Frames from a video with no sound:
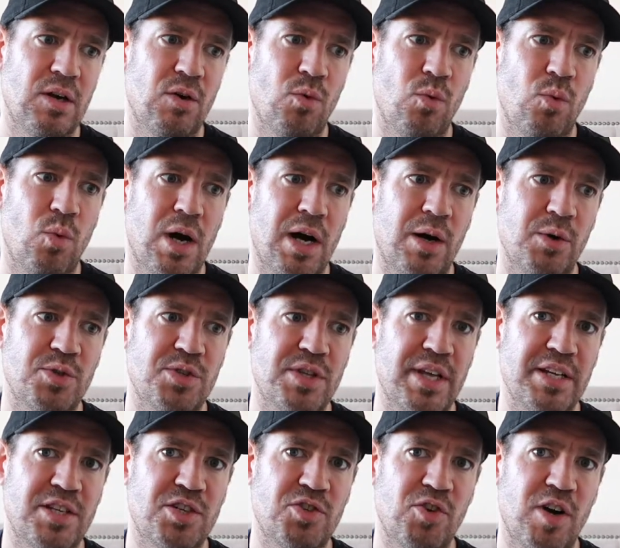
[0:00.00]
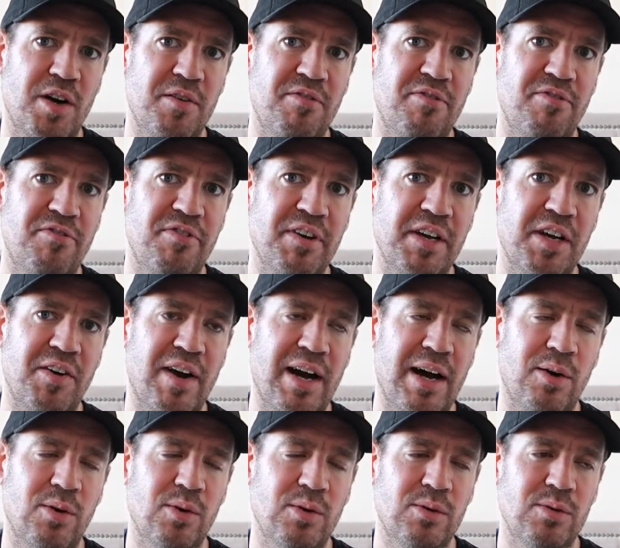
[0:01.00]
whilst they try and figure
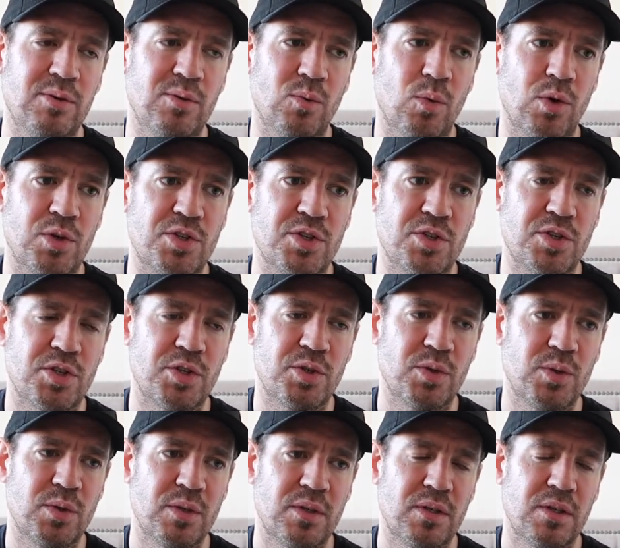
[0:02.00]
out what to do.